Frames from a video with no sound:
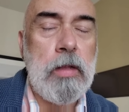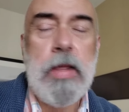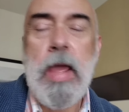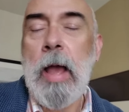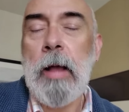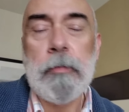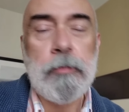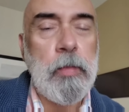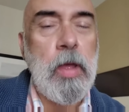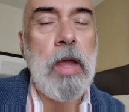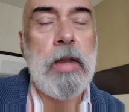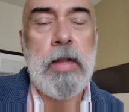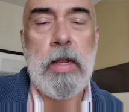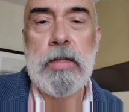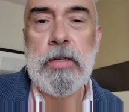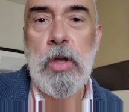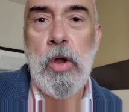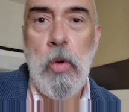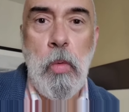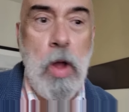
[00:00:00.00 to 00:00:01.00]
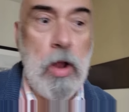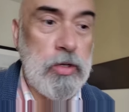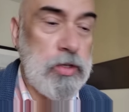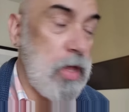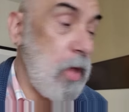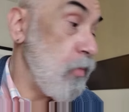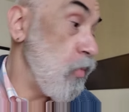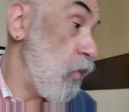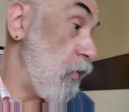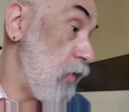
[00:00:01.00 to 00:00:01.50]
yeah, I need to go
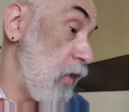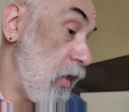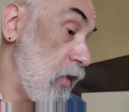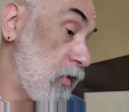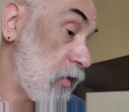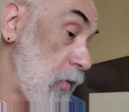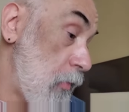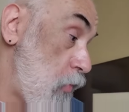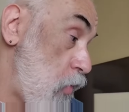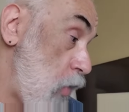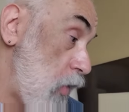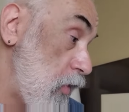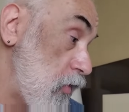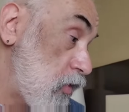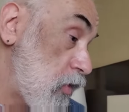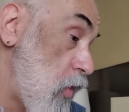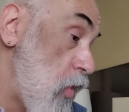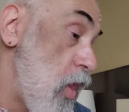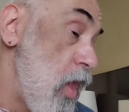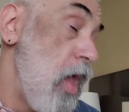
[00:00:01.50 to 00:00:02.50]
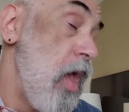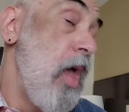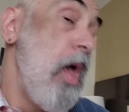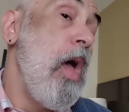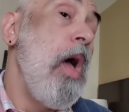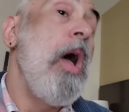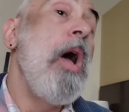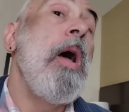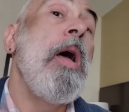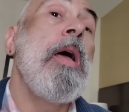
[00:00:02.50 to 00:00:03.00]
watch that movie at some point. So,
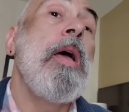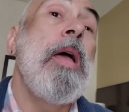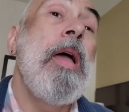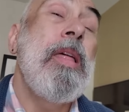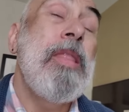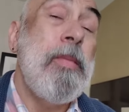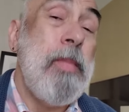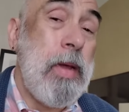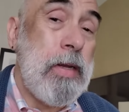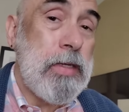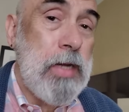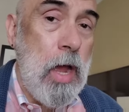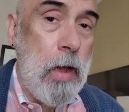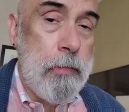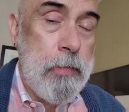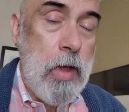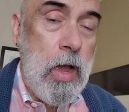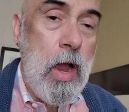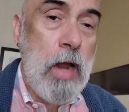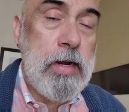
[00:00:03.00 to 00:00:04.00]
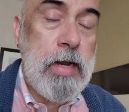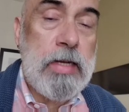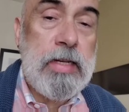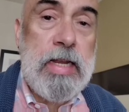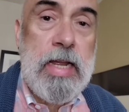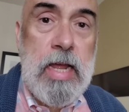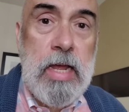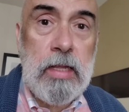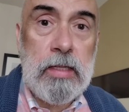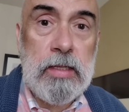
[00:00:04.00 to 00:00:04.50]
in the meantime, I need
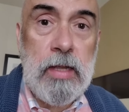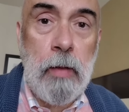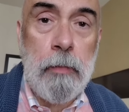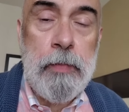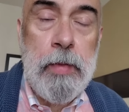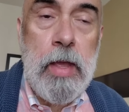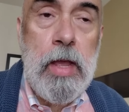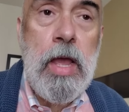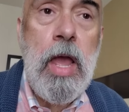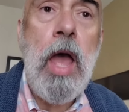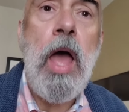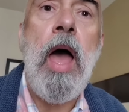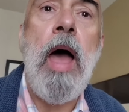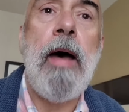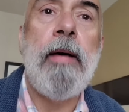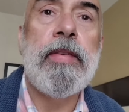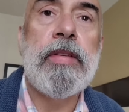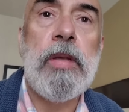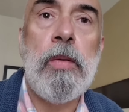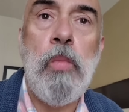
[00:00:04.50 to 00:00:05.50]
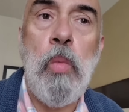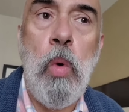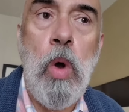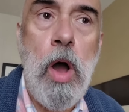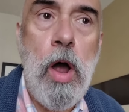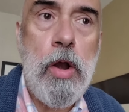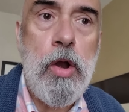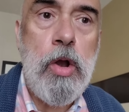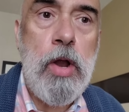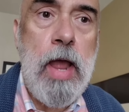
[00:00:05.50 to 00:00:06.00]
to eat something, have some
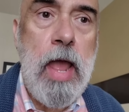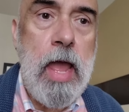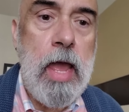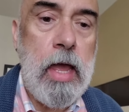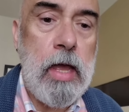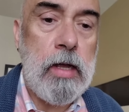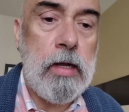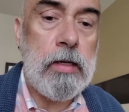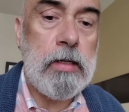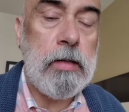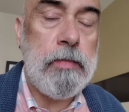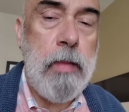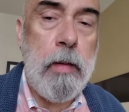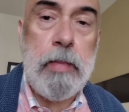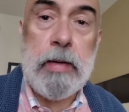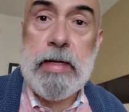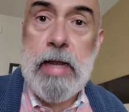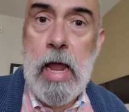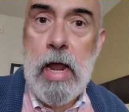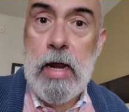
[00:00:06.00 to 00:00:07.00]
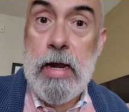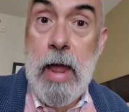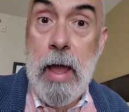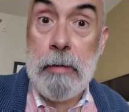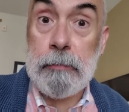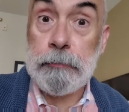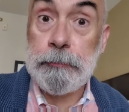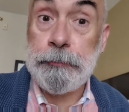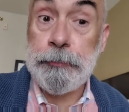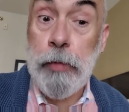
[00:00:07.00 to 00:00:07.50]
water, and maybe take a
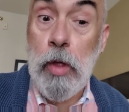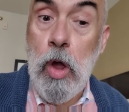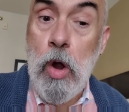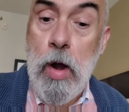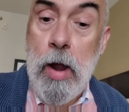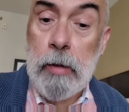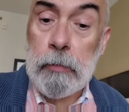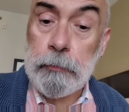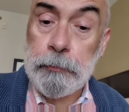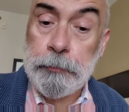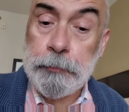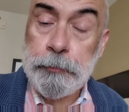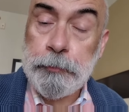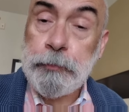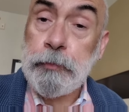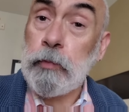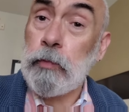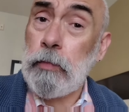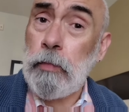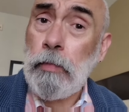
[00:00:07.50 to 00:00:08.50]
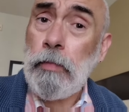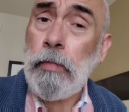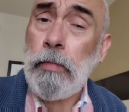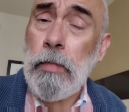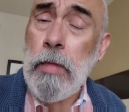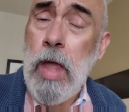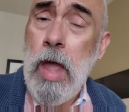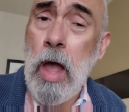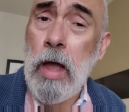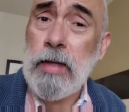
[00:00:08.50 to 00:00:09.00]
nap. All right,
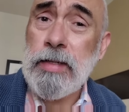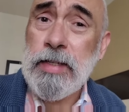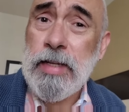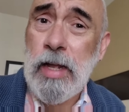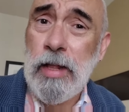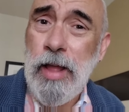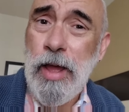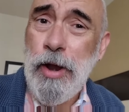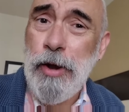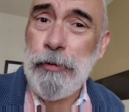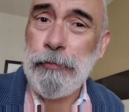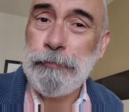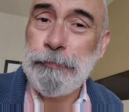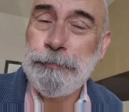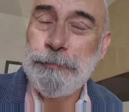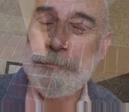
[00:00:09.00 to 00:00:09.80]
I'll see you later.